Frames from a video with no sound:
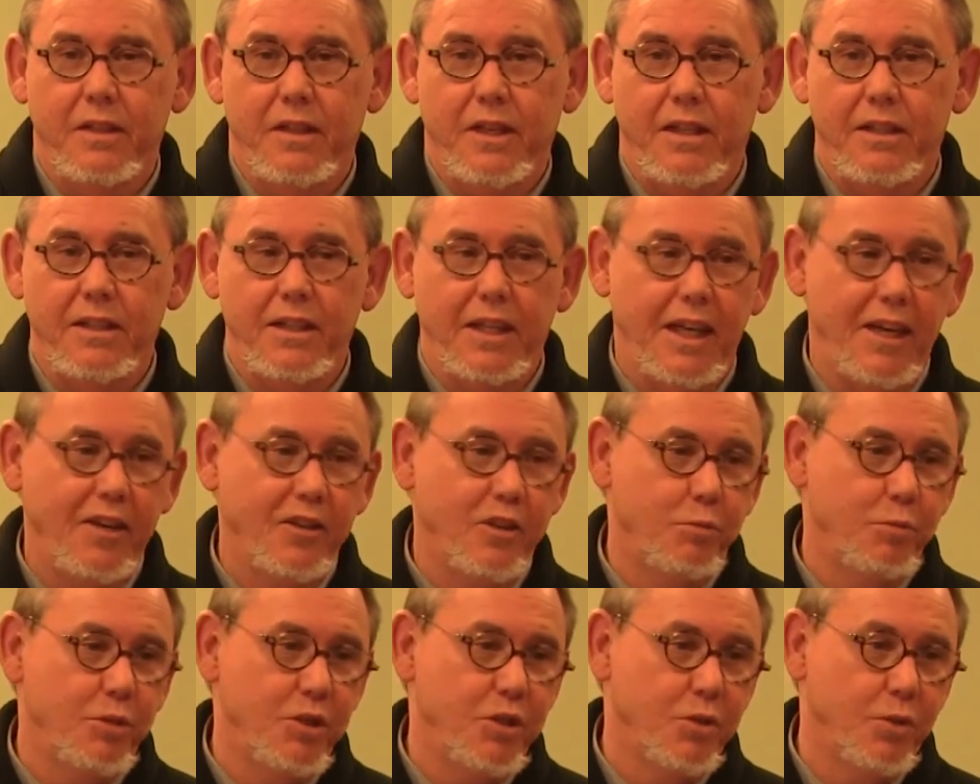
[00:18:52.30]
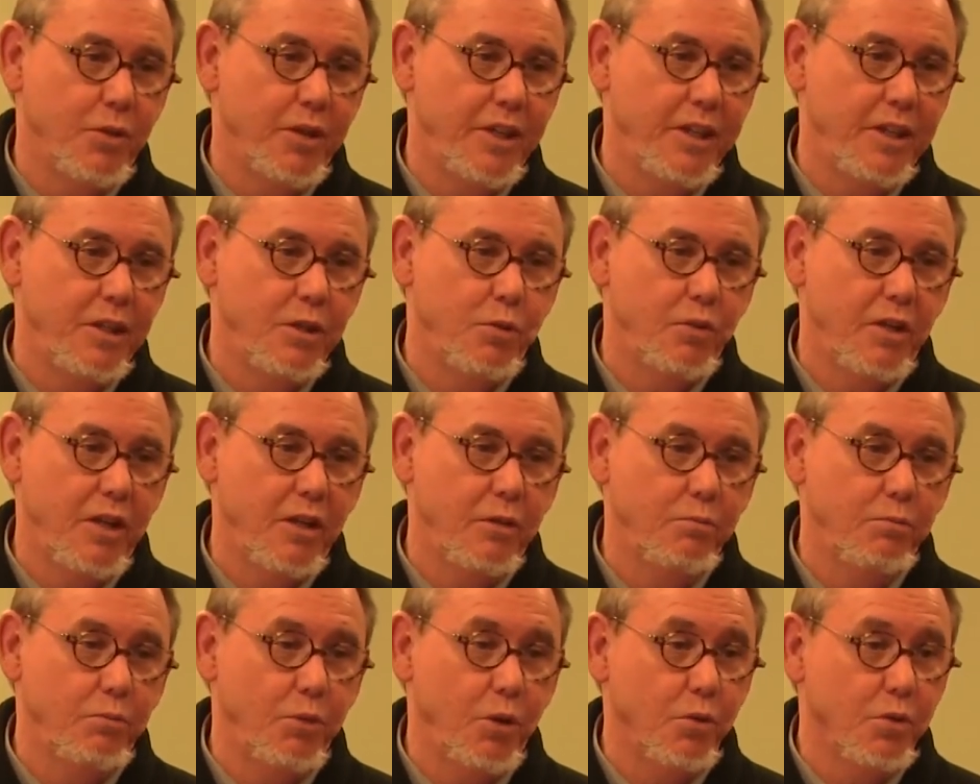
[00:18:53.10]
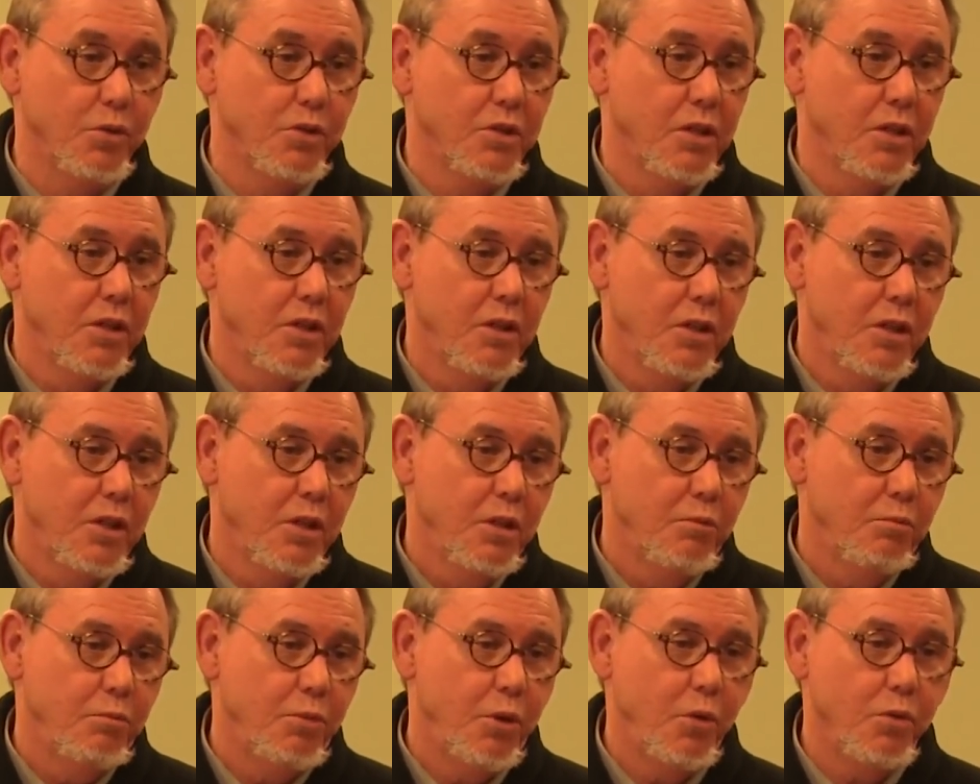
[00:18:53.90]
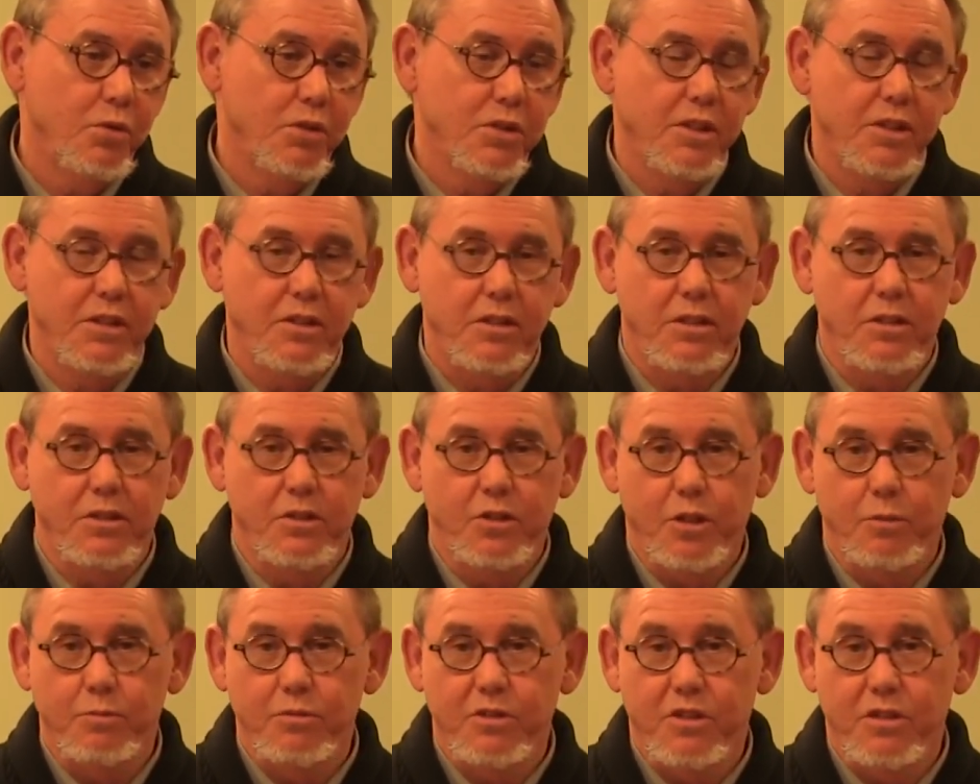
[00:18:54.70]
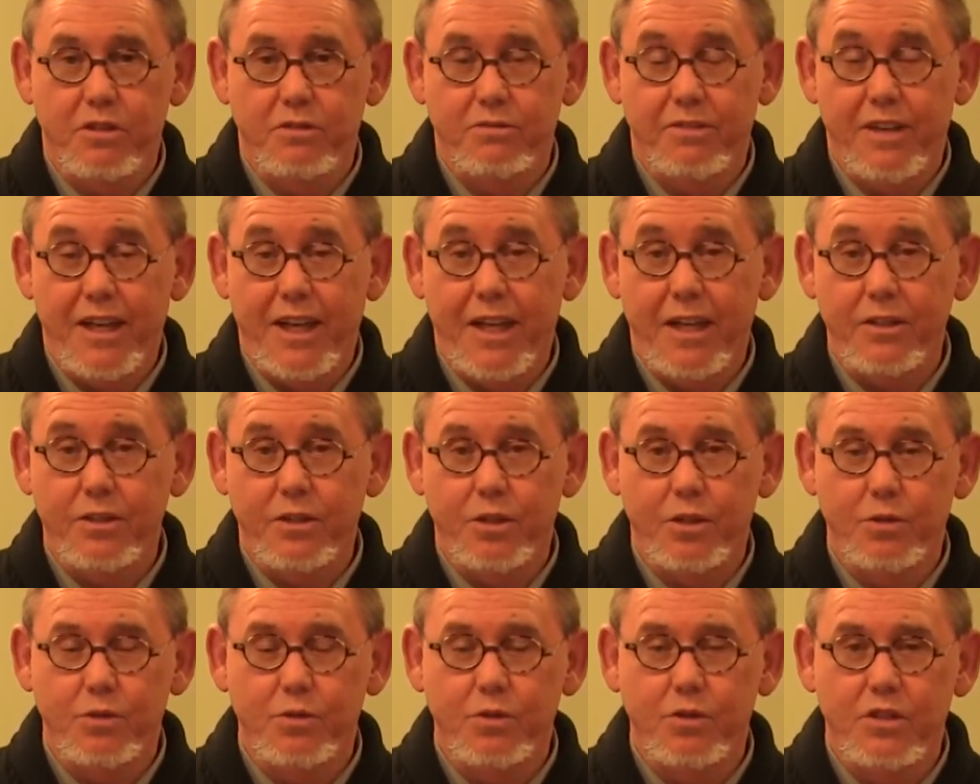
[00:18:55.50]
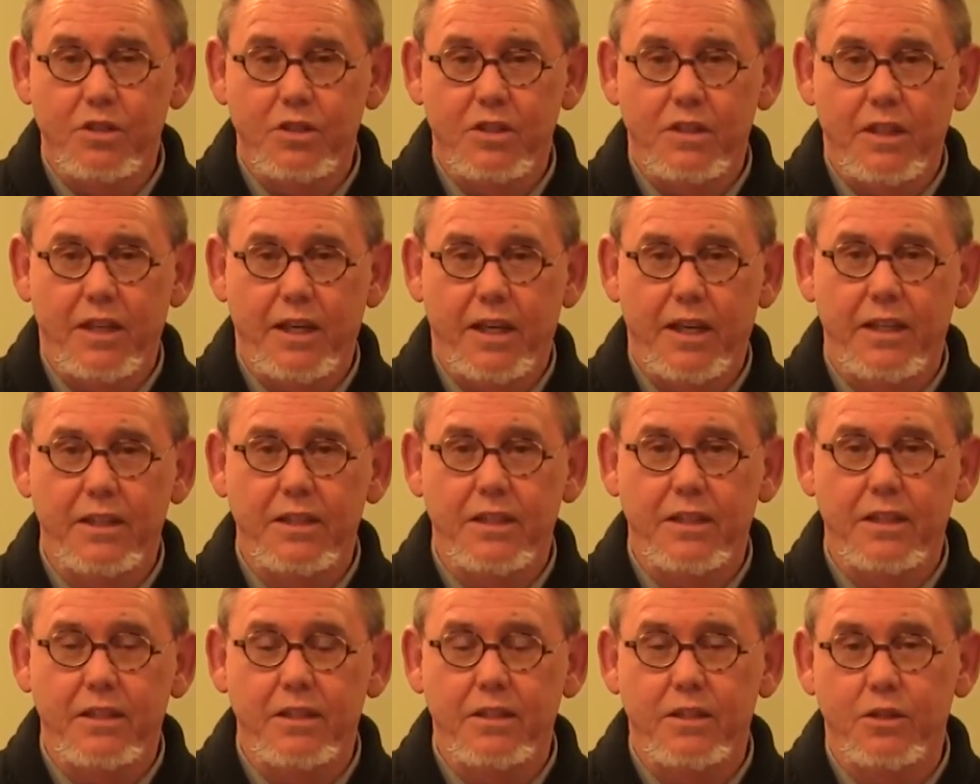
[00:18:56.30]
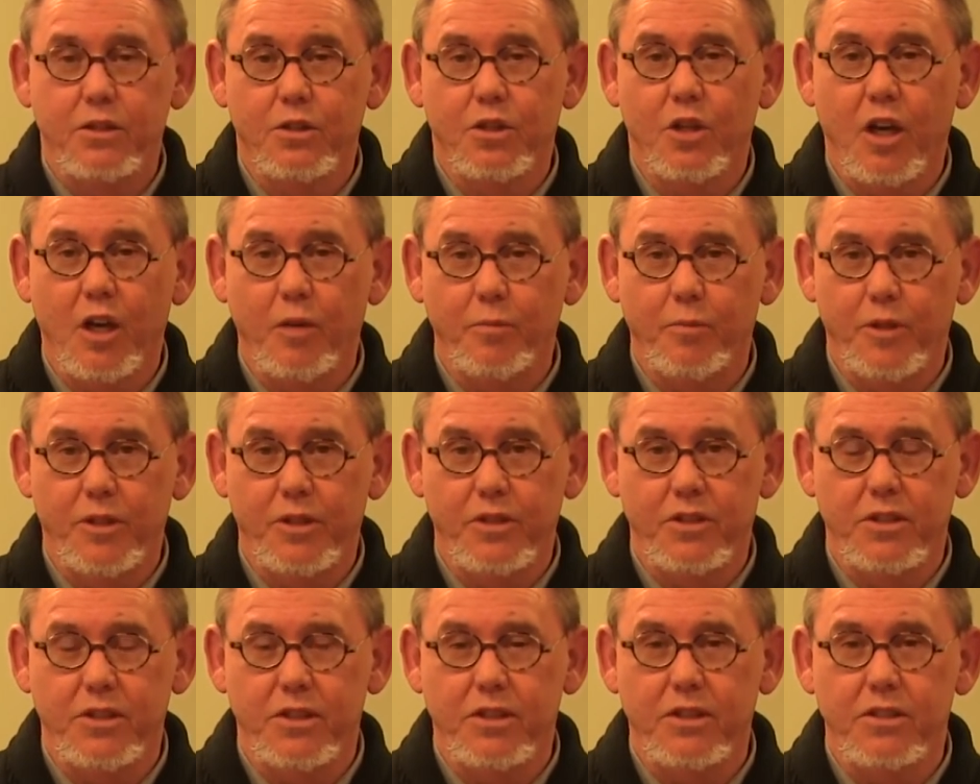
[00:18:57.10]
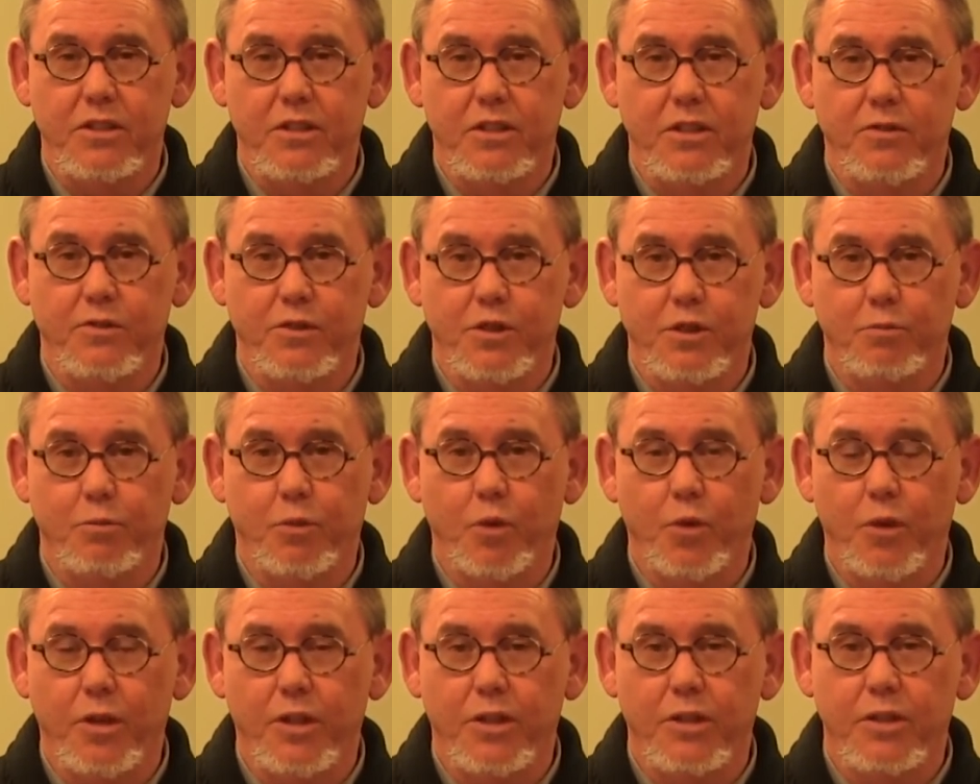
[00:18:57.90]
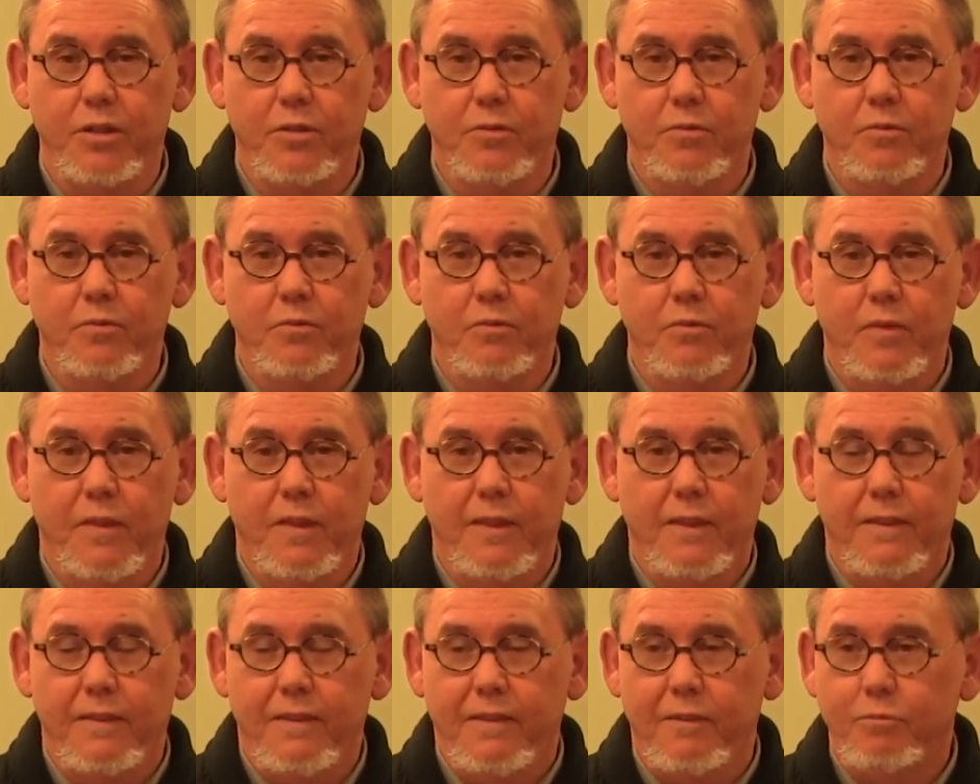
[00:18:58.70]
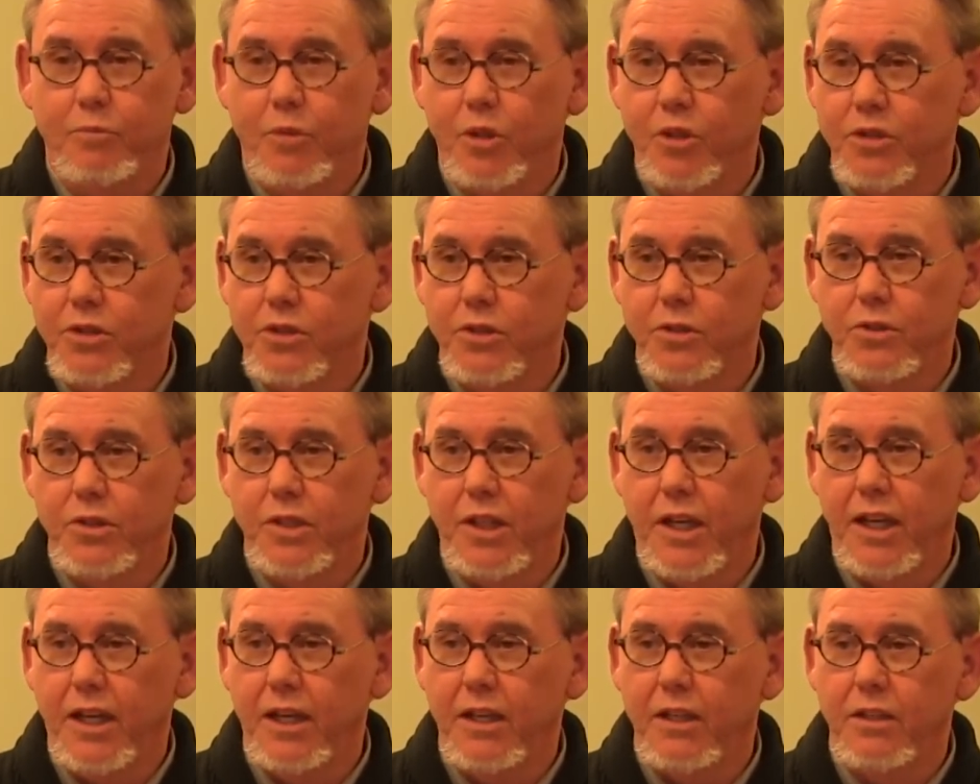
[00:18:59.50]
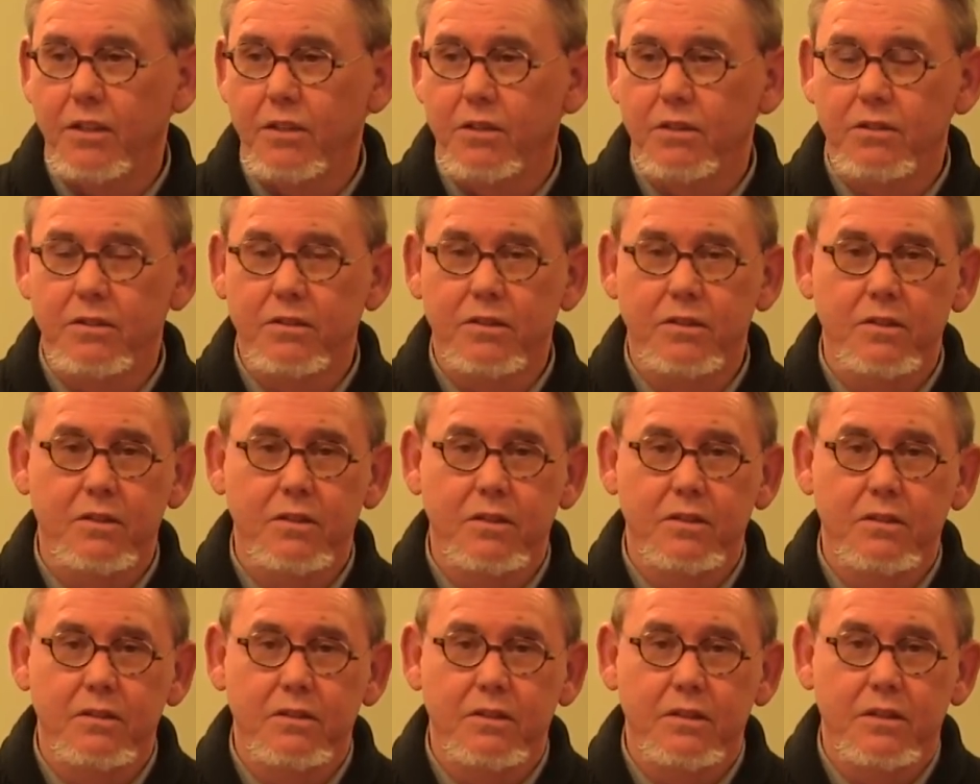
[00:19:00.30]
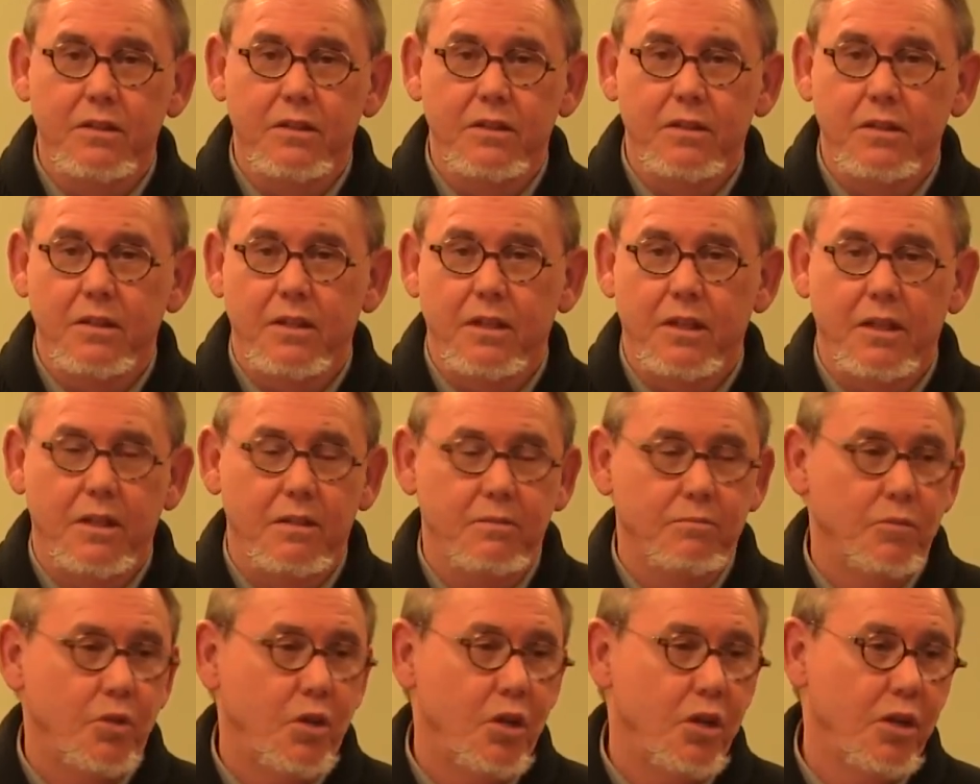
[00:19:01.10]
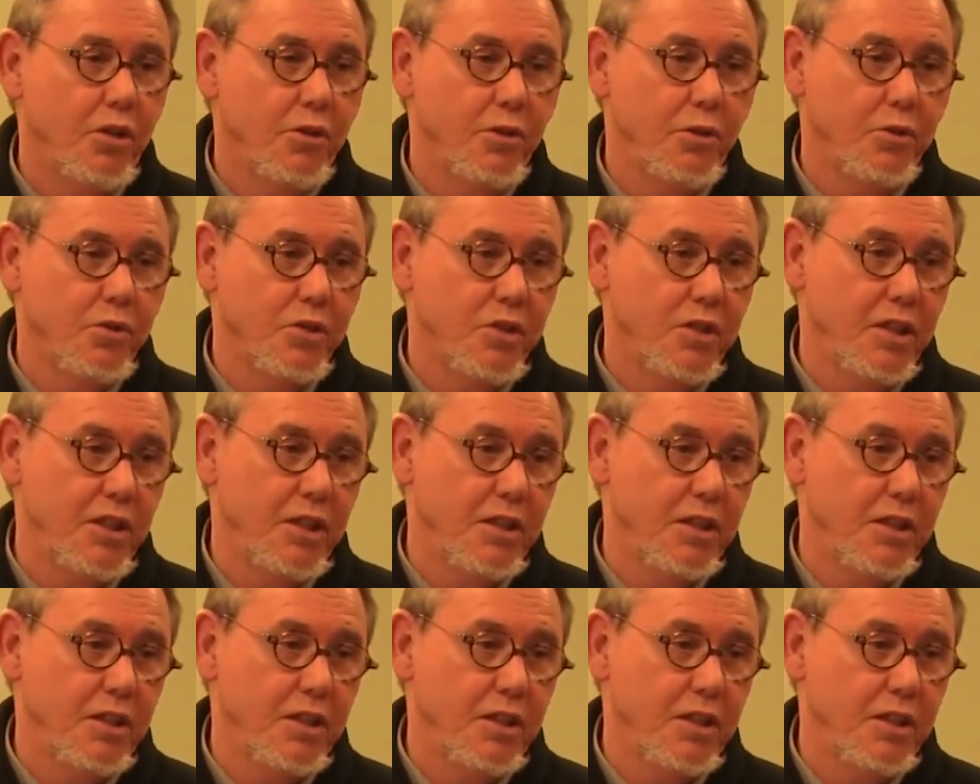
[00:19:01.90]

And they have to be trained around both in terms of their values and in their competencies and support, personal care, all those